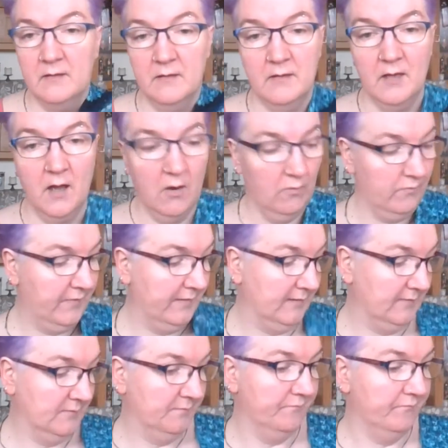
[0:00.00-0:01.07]
the whole thing
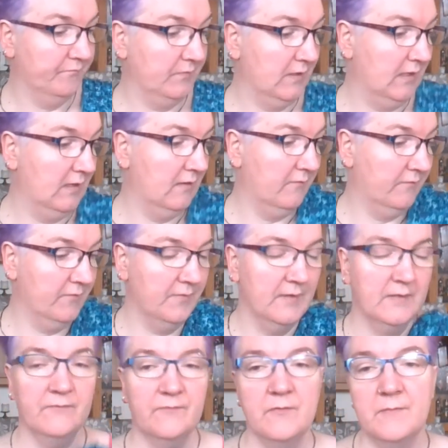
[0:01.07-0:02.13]
is, from
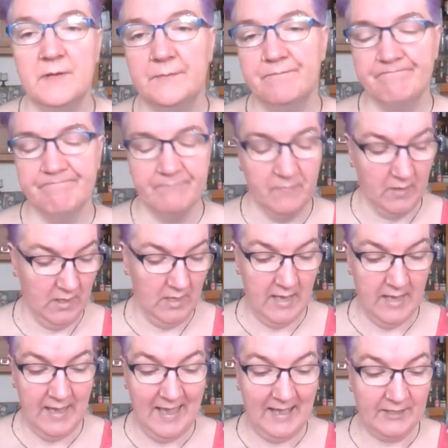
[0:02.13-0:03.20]
a
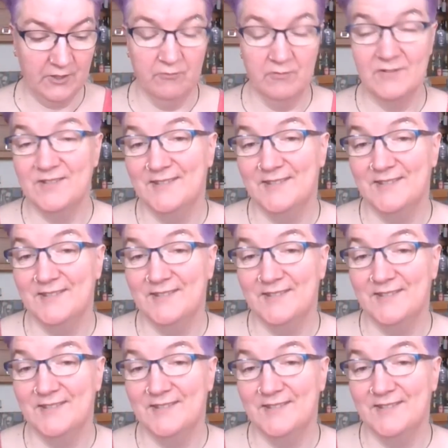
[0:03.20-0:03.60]
accuracy